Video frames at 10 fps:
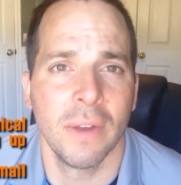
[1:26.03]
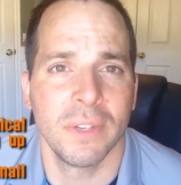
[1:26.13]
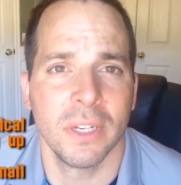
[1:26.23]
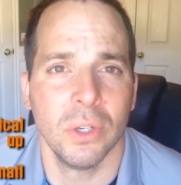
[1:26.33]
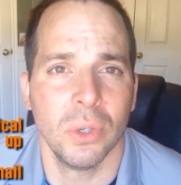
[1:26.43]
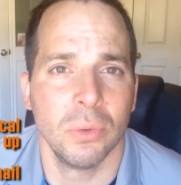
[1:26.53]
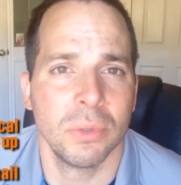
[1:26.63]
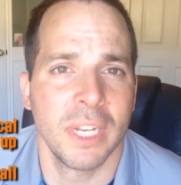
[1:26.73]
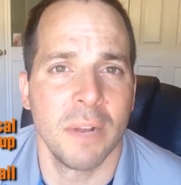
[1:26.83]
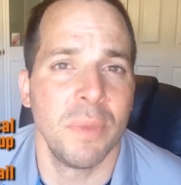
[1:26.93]
You have
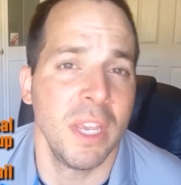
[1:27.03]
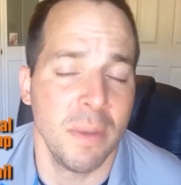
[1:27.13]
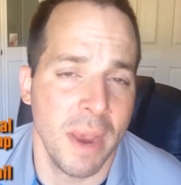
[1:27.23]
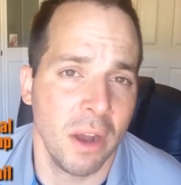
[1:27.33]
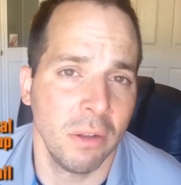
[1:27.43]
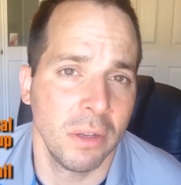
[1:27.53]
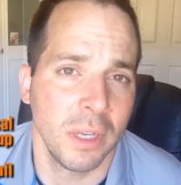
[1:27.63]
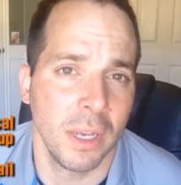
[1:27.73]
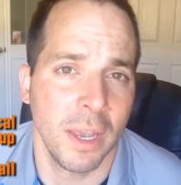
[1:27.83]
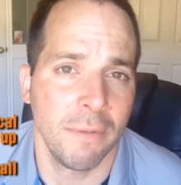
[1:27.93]
to set up the email
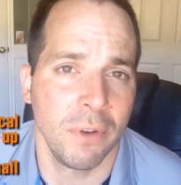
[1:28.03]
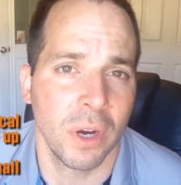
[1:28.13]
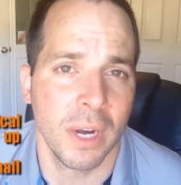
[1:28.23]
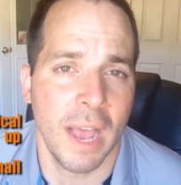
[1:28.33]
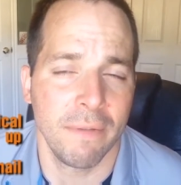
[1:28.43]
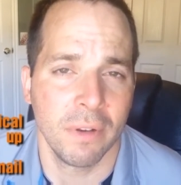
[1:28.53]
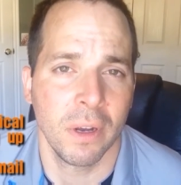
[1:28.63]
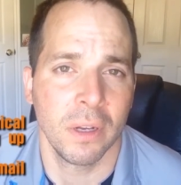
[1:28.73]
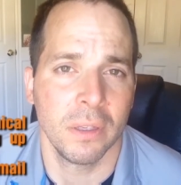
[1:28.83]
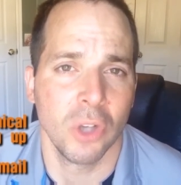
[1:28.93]
if you're going to have
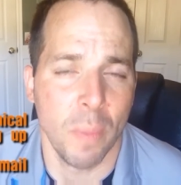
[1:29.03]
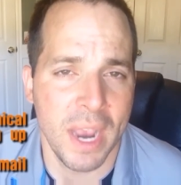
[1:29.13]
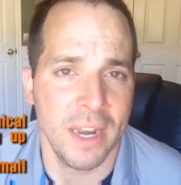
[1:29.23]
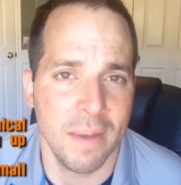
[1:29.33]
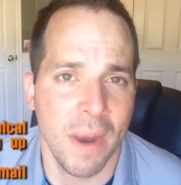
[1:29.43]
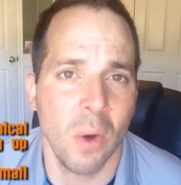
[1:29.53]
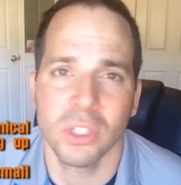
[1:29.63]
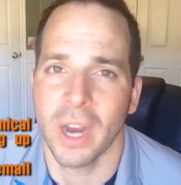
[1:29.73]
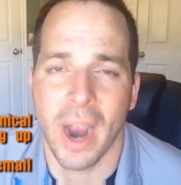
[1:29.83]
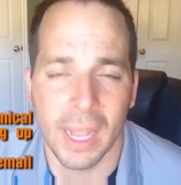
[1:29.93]
domain
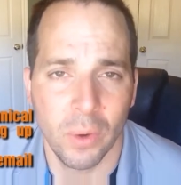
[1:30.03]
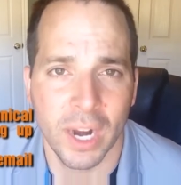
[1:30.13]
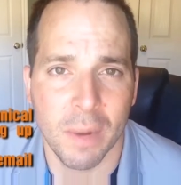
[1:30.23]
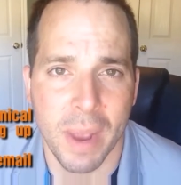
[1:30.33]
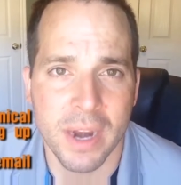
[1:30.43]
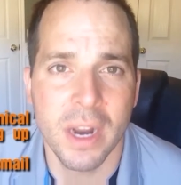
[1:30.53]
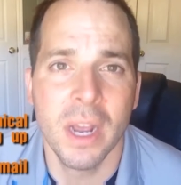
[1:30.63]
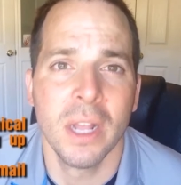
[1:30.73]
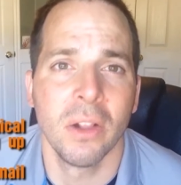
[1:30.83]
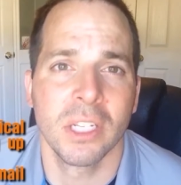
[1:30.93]
email, which I highly
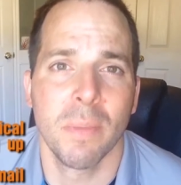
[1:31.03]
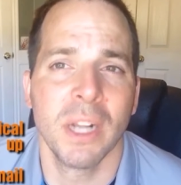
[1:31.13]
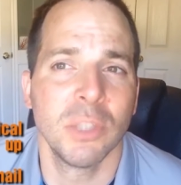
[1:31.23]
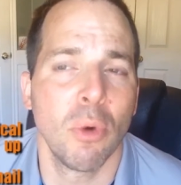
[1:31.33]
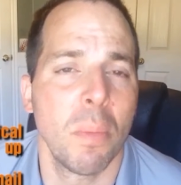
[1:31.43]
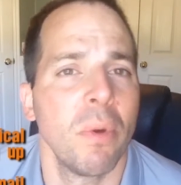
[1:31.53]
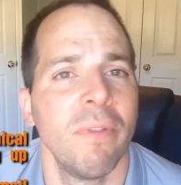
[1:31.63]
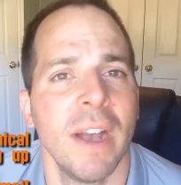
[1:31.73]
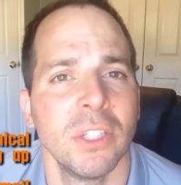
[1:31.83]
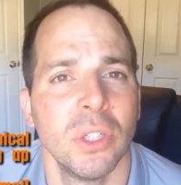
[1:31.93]
recommend. Looks much more
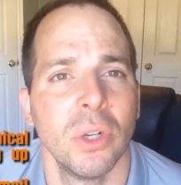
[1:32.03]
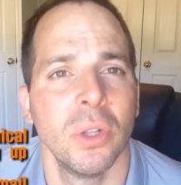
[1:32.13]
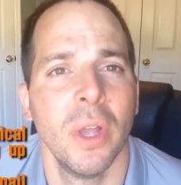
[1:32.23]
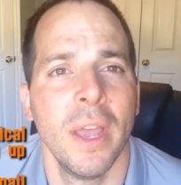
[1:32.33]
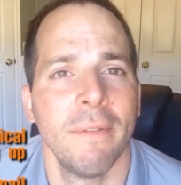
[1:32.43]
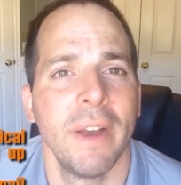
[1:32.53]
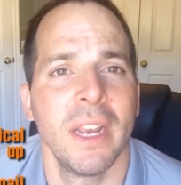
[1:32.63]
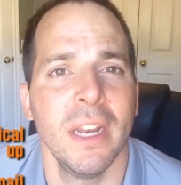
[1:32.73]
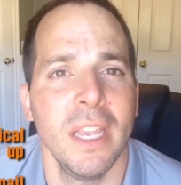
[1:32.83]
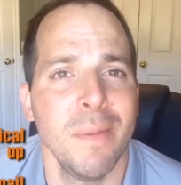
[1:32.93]
professional if
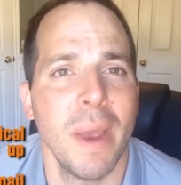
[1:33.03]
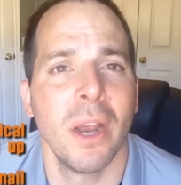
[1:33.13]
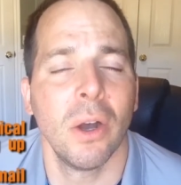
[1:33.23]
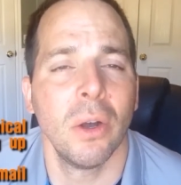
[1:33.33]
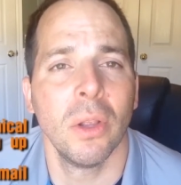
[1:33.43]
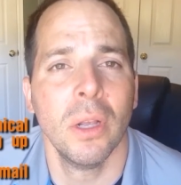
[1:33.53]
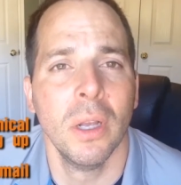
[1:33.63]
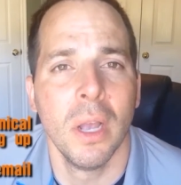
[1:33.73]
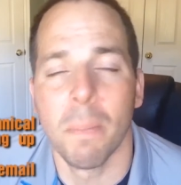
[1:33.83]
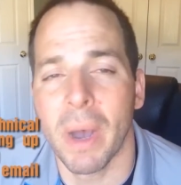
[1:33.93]
I can
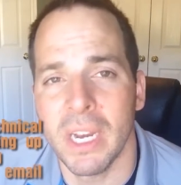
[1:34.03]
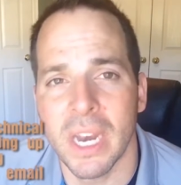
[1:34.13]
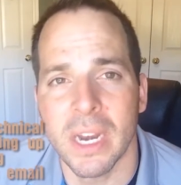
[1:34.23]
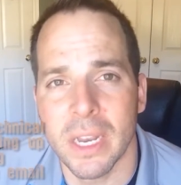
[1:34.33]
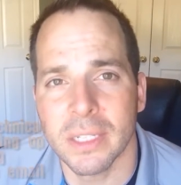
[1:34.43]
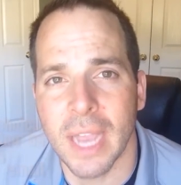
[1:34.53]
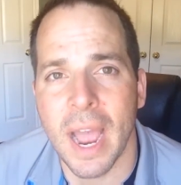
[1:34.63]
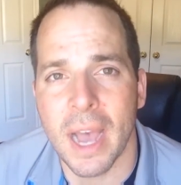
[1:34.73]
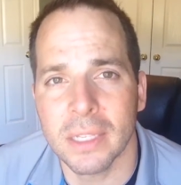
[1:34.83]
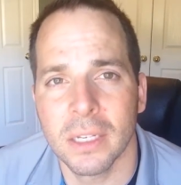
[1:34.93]
email my
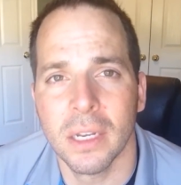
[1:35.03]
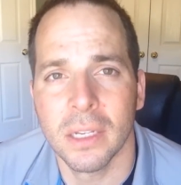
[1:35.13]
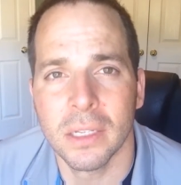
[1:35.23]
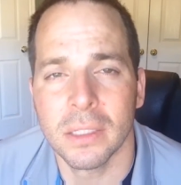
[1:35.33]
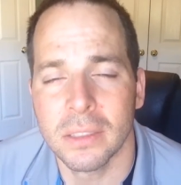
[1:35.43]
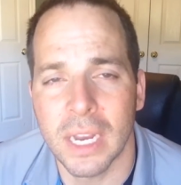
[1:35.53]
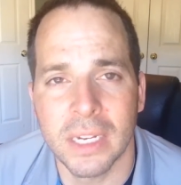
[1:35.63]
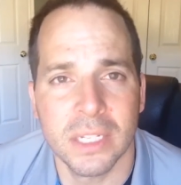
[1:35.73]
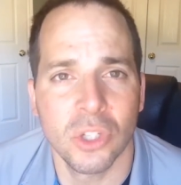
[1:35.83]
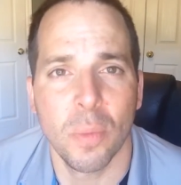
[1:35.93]
dentist at
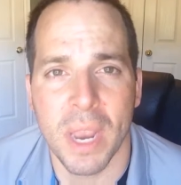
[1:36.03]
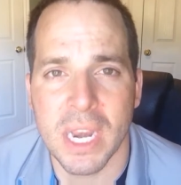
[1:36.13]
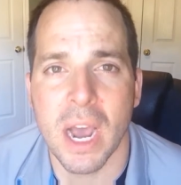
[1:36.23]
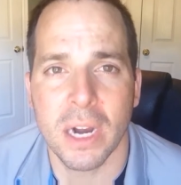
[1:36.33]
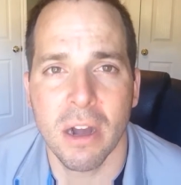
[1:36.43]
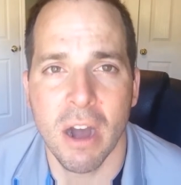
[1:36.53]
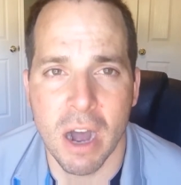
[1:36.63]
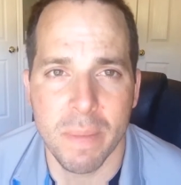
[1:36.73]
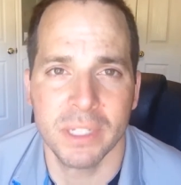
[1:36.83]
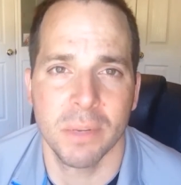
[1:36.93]

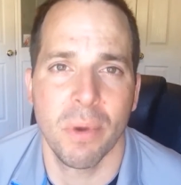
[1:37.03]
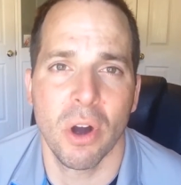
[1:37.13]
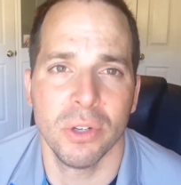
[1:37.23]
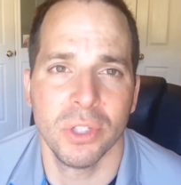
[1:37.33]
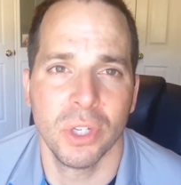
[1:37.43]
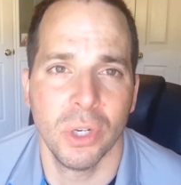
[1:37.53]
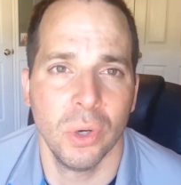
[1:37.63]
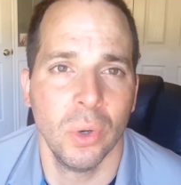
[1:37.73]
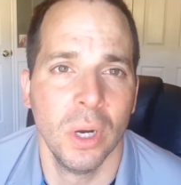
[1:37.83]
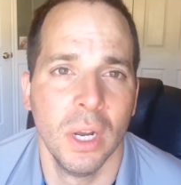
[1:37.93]
dentistdomain.com as opposed
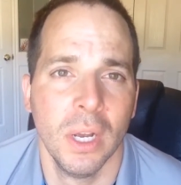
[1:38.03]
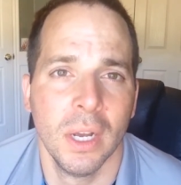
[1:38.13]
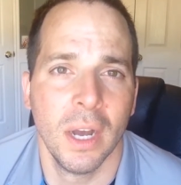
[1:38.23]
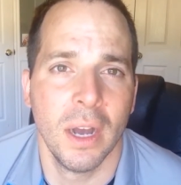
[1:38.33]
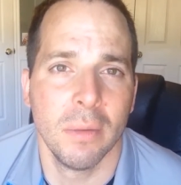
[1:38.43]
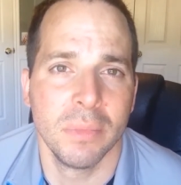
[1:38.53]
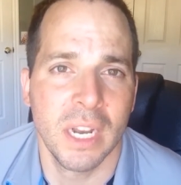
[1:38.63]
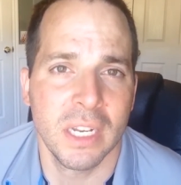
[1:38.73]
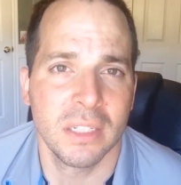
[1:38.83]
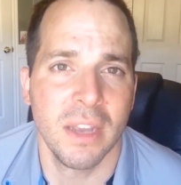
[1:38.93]
to
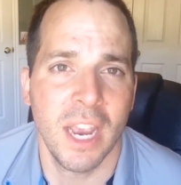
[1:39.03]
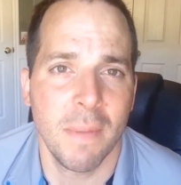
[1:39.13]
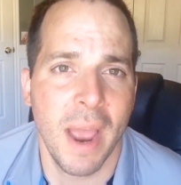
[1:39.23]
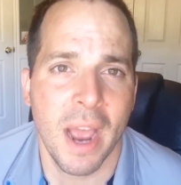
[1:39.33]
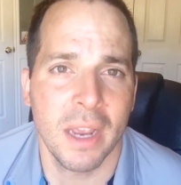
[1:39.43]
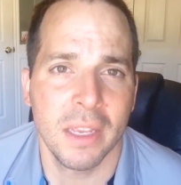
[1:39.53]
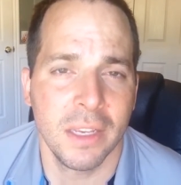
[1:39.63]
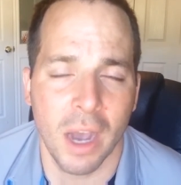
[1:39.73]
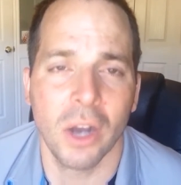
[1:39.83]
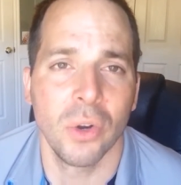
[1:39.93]

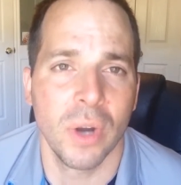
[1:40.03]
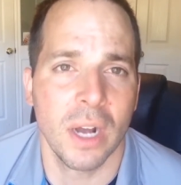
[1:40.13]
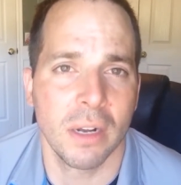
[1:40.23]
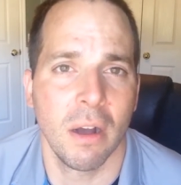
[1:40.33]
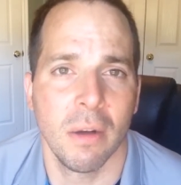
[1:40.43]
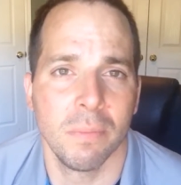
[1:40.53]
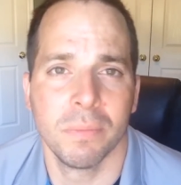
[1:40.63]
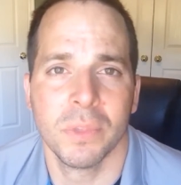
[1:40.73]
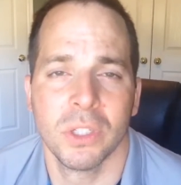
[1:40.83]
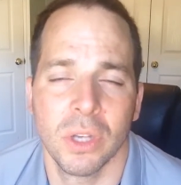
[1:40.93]

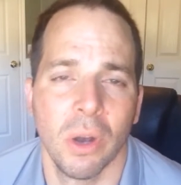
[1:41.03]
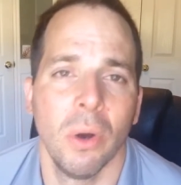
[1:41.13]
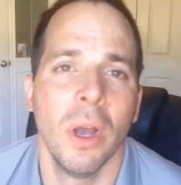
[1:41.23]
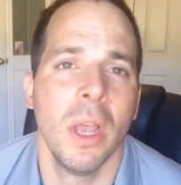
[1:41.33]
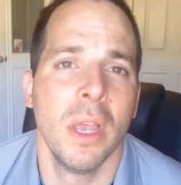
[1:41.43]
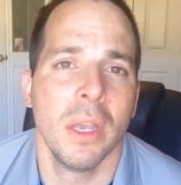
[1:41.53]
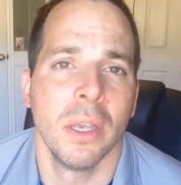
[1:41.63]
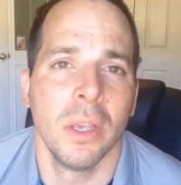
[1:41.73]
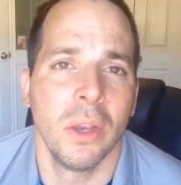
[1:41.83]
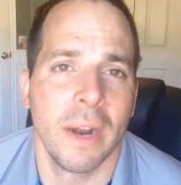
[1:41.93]
dentistname@yahoo.com. So
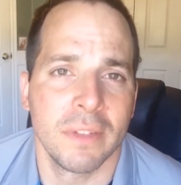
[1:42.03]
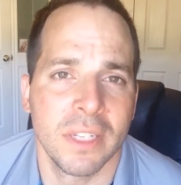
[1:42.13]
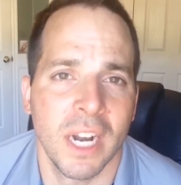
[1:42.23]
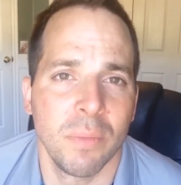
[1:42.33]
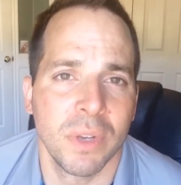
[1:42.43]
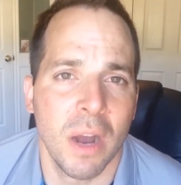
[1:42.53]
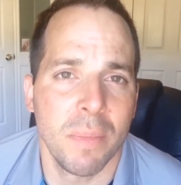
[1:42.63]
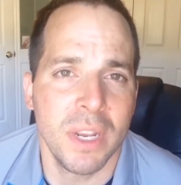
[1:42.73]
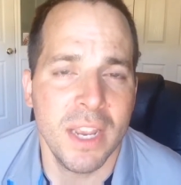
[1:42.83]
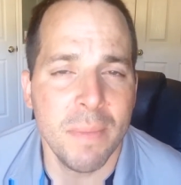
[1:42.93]
you have to set up the
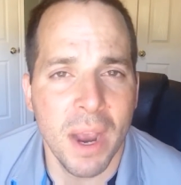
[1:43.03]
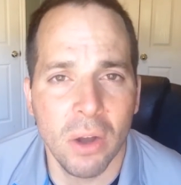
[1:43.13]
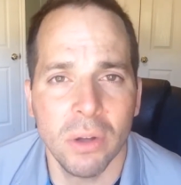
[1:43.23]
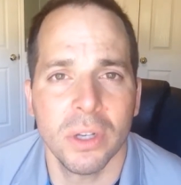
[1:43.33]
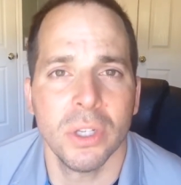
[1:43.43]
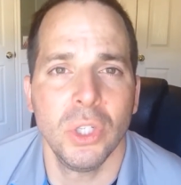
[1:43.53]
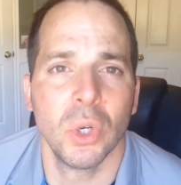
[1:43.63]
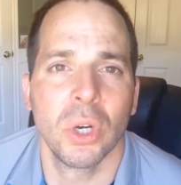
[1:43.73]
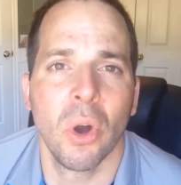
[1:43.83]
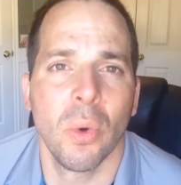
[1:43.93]
company email.
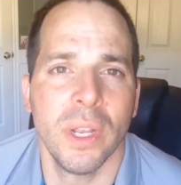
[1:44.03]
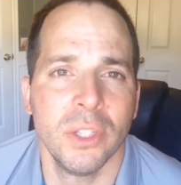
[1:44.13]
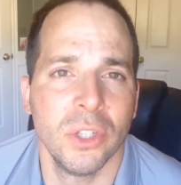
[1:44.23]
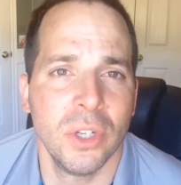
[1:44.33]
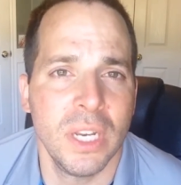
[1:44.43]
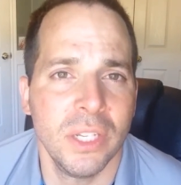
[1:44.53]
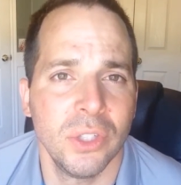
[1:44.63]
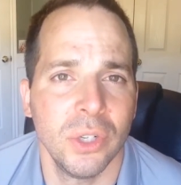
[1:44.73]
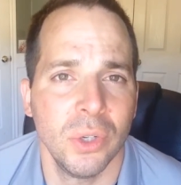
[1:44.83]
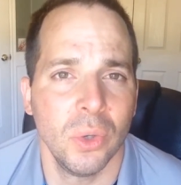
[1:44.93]
You're going to
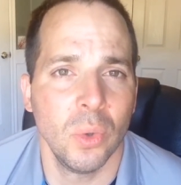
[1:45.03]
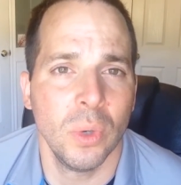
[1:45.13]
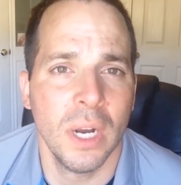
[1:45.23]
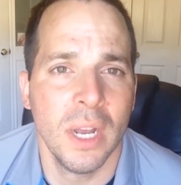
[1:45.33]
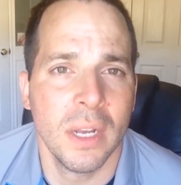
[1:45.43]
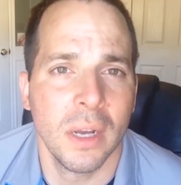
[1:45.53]
need to